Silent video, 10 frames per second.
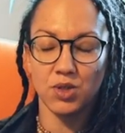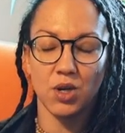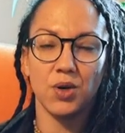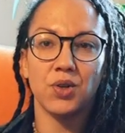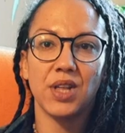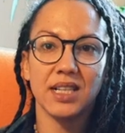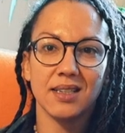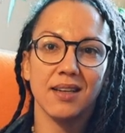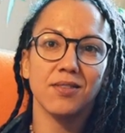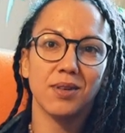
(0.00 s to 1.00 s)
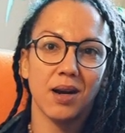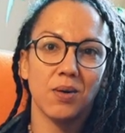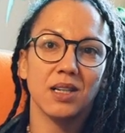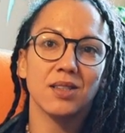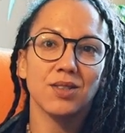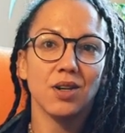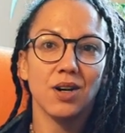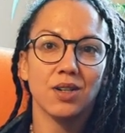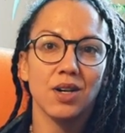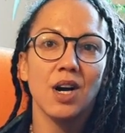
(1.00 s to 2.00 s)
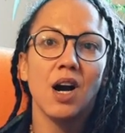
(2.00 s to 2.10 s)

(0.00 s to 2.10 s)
So that's kind of what I wanted to talk